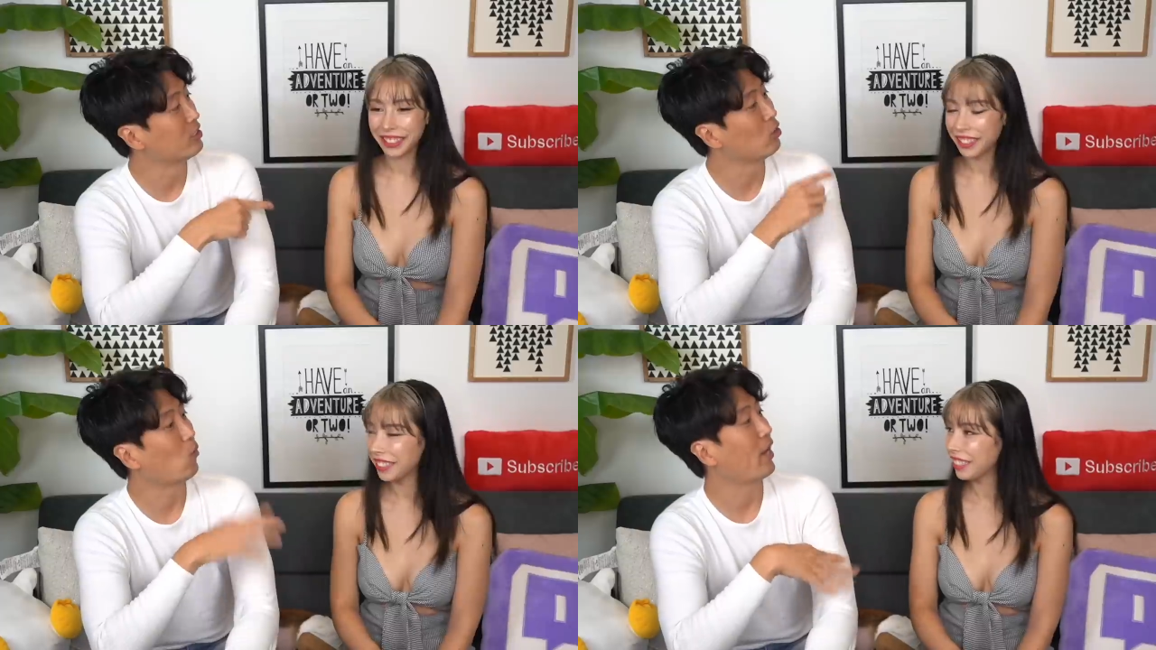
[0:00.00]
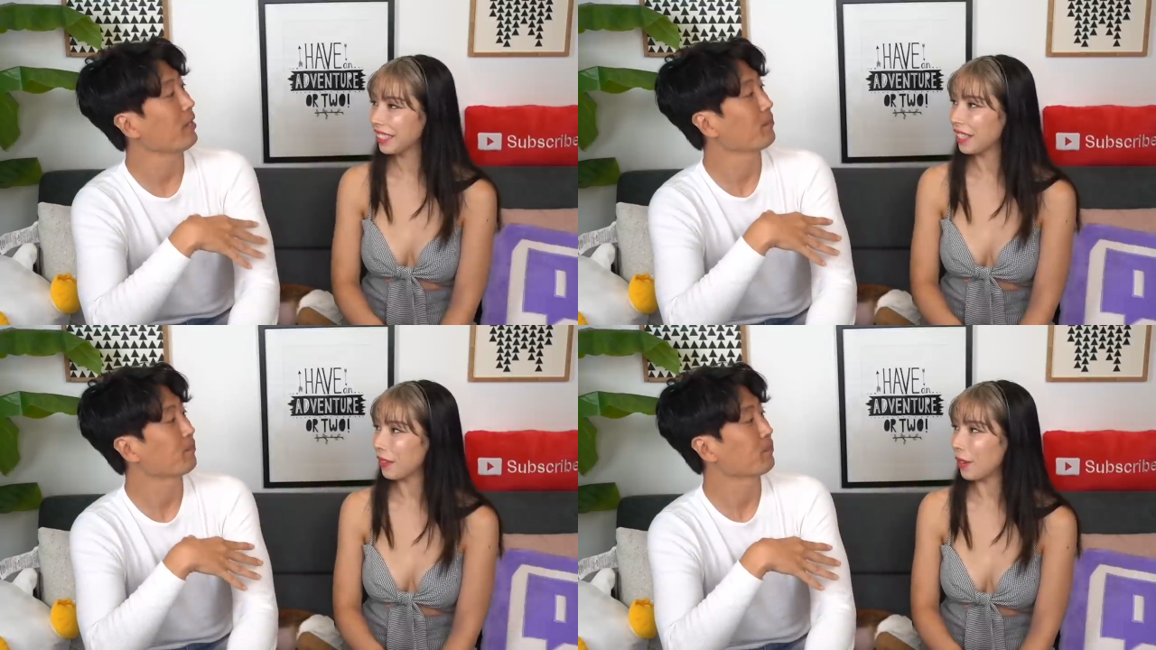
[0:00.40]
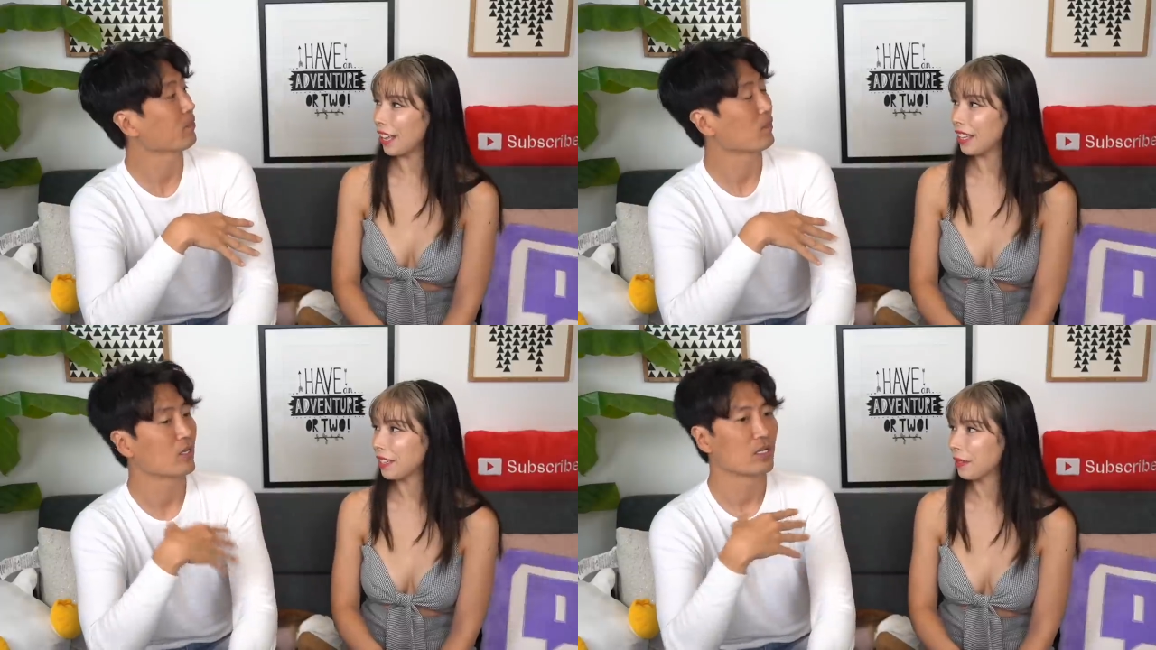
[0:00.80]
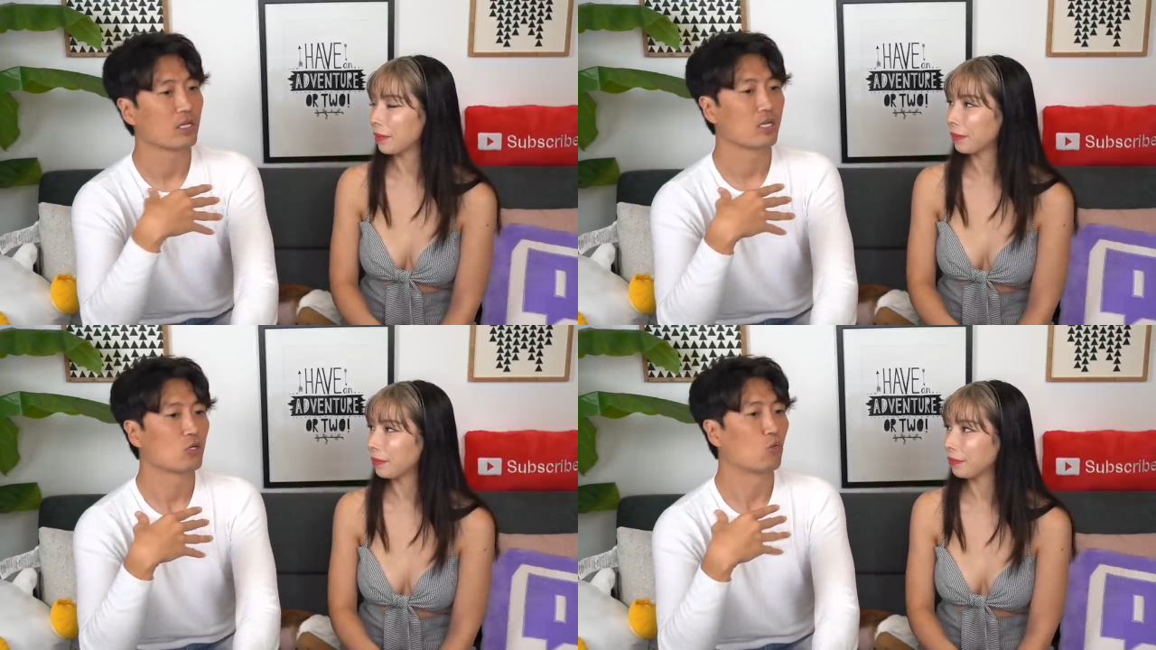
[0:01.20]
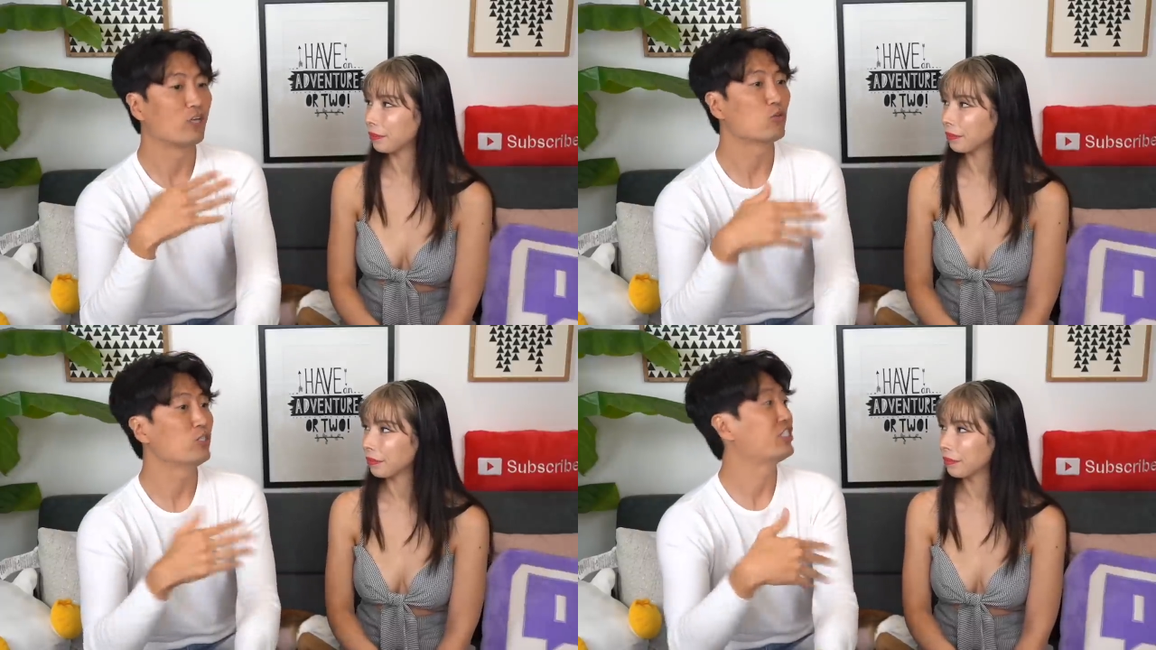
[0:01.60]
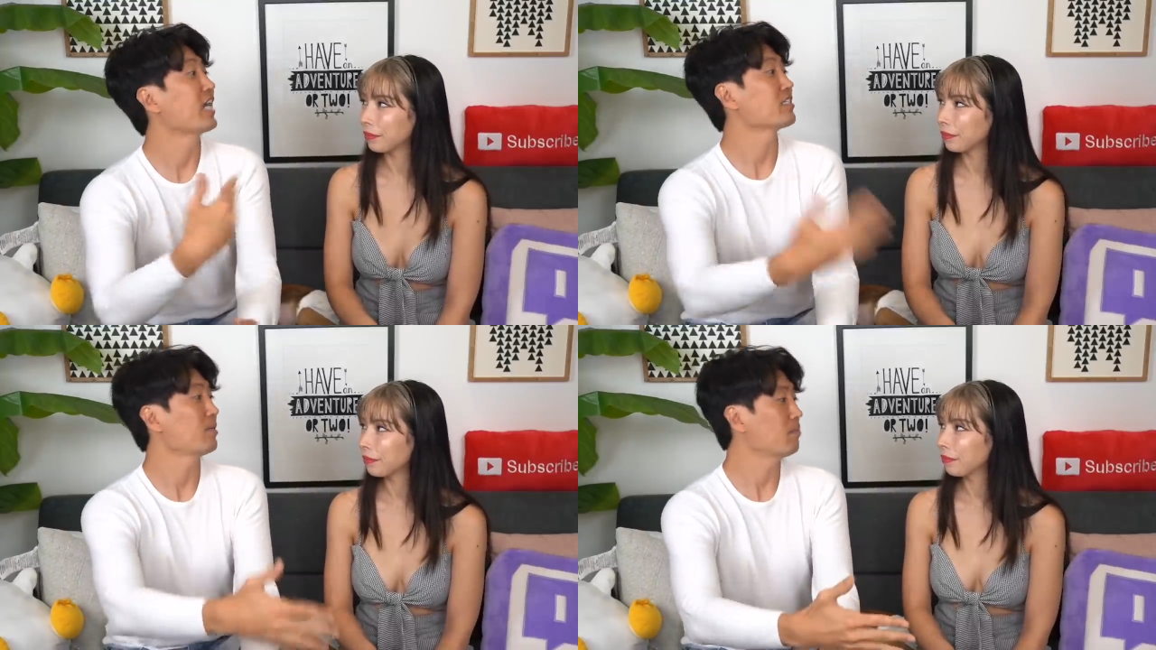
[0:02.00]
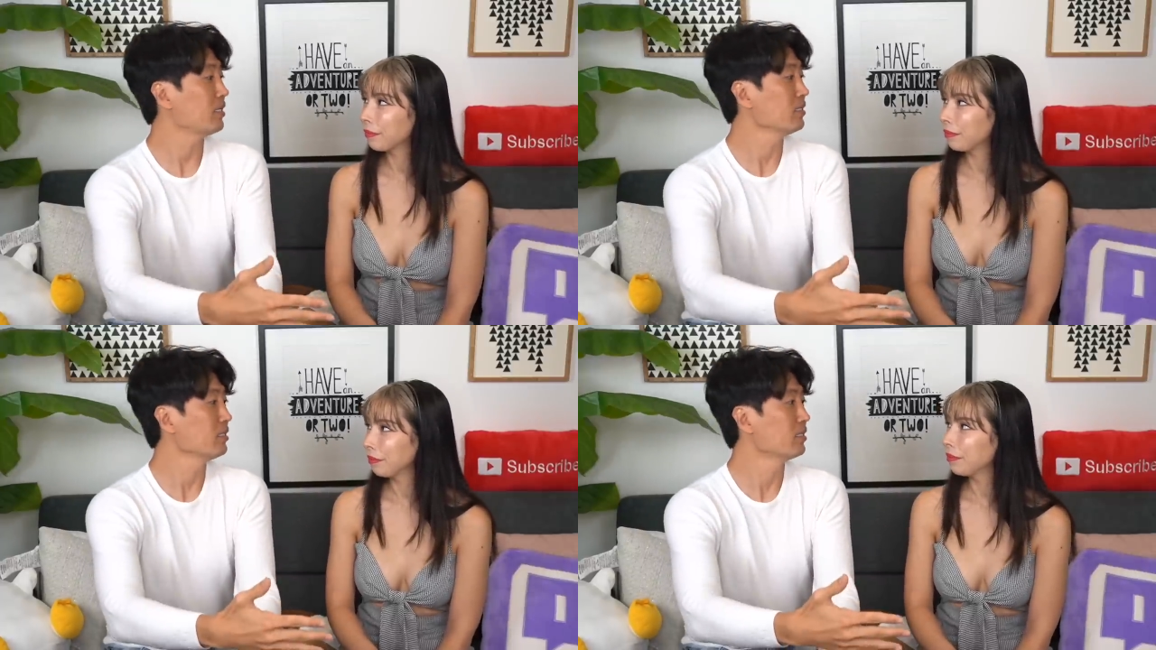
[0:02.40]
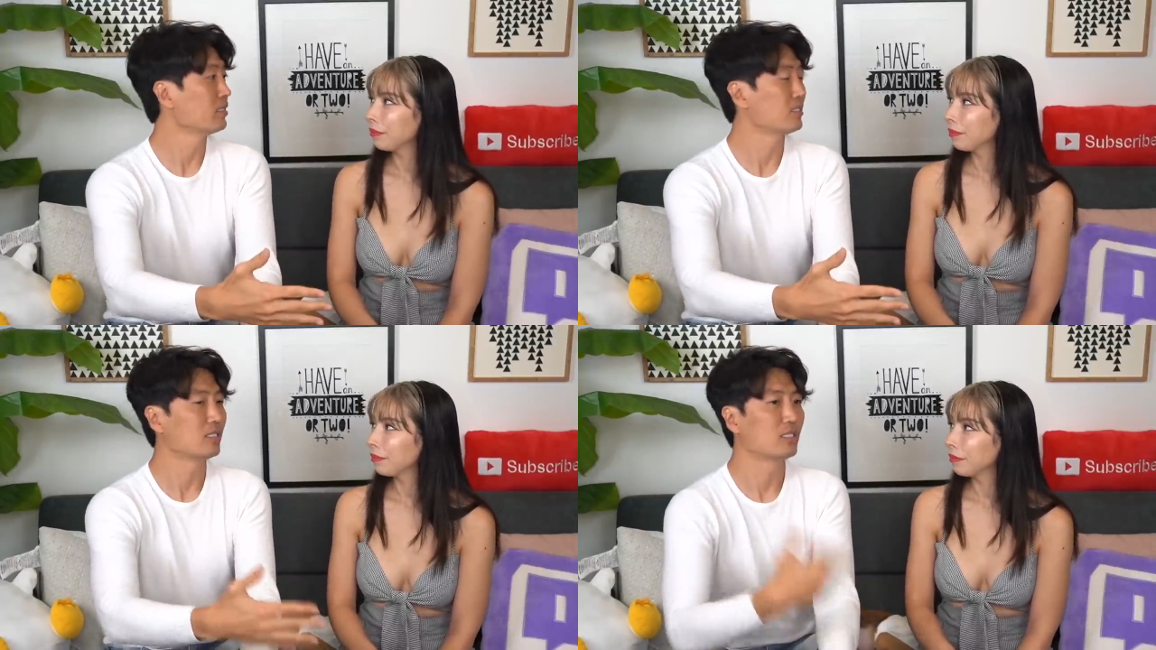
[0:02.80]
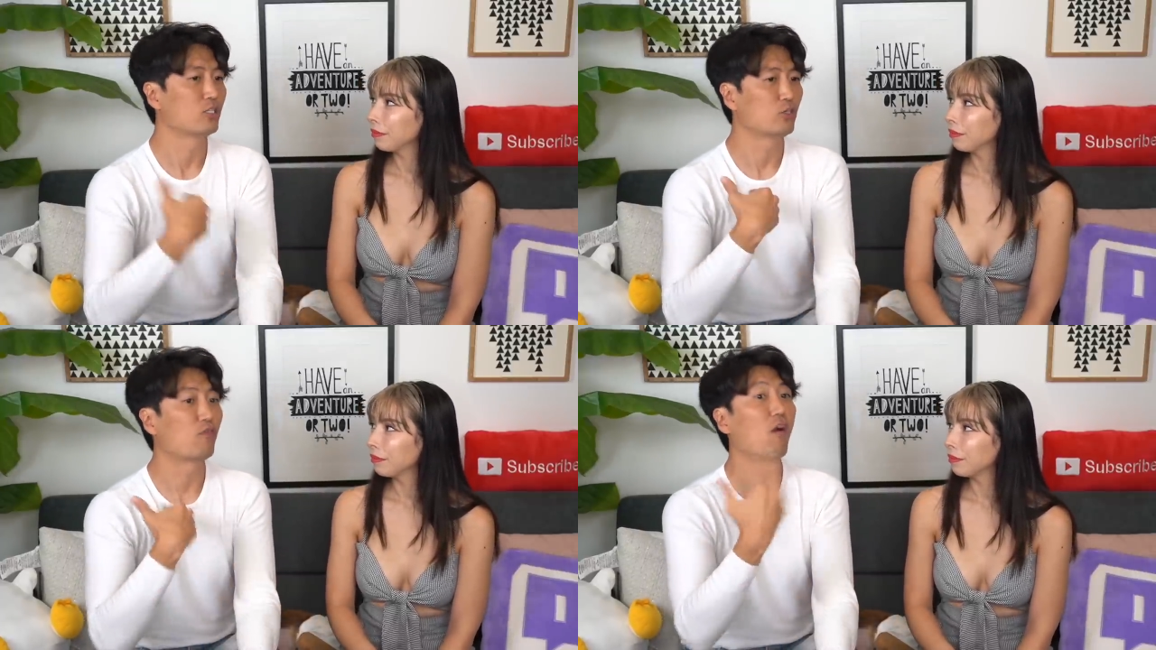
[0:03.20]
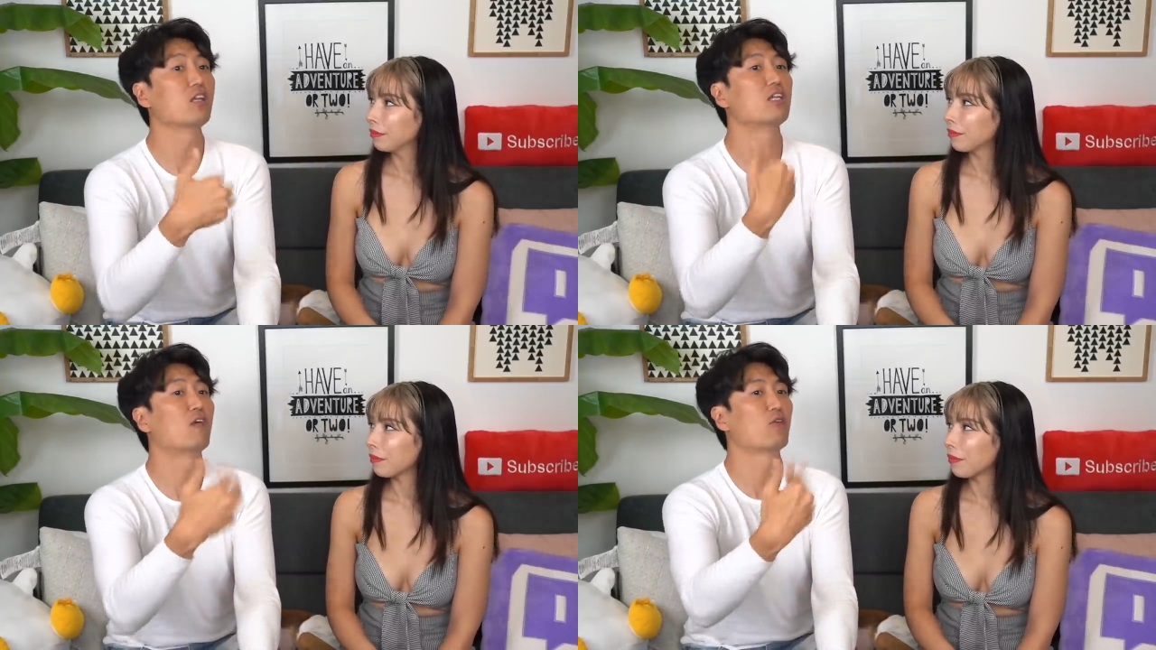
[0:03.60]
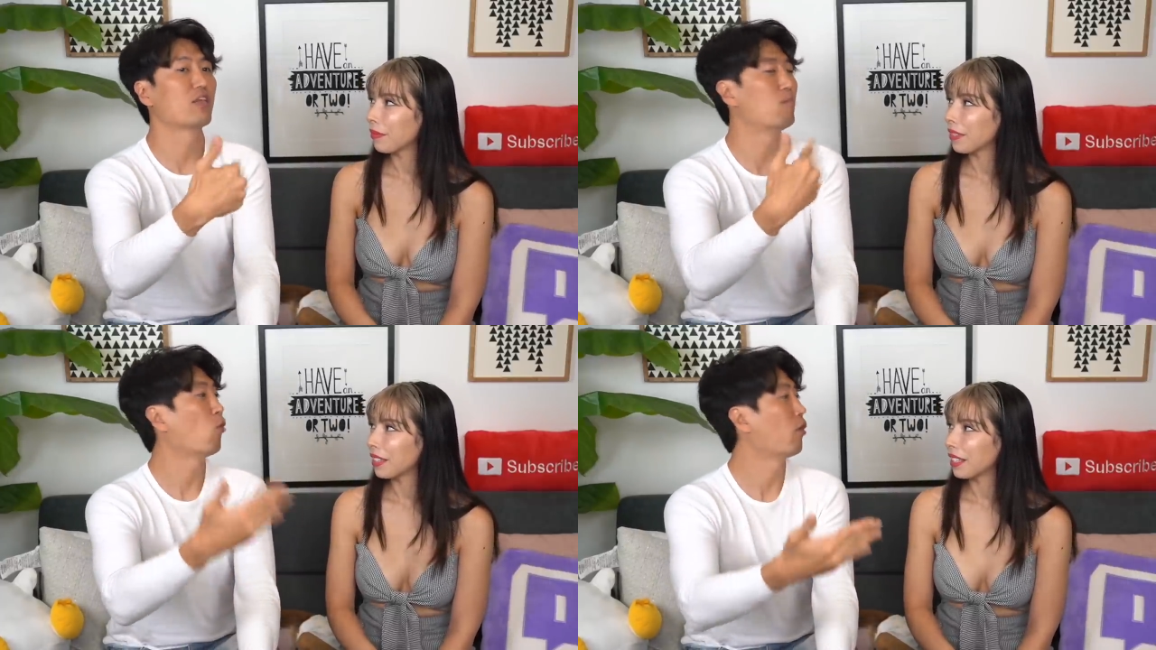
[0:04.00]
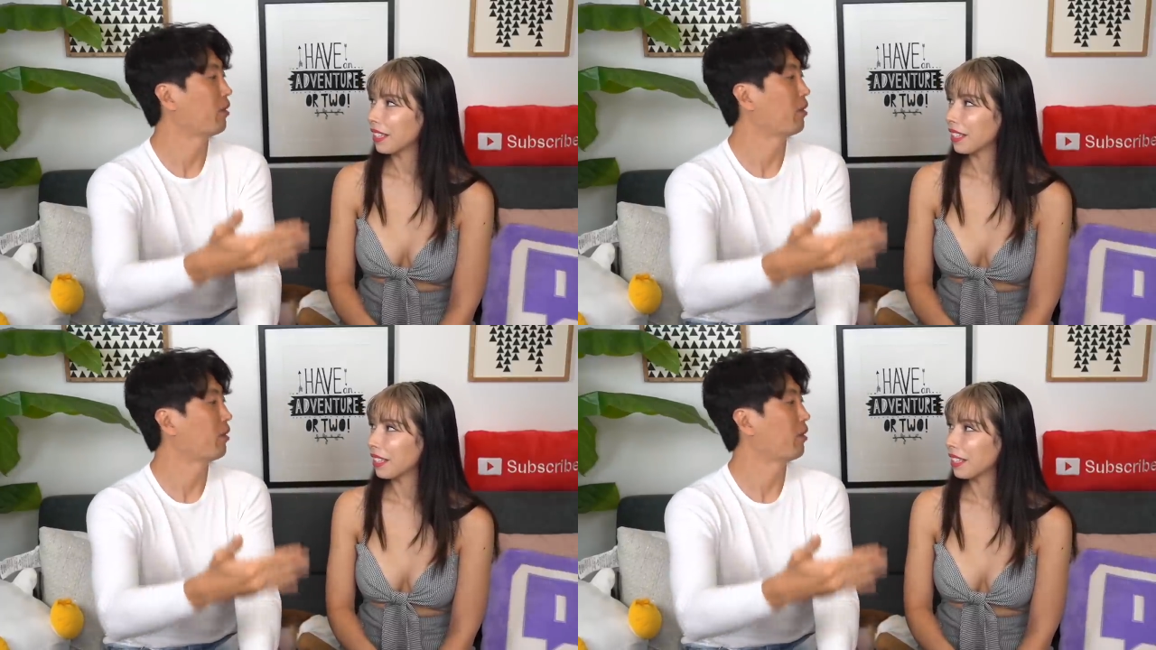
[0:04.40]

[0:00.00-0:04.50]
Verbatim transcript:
Speaker 1: You know why? Why? When you reject somebody, you fall in love with them more.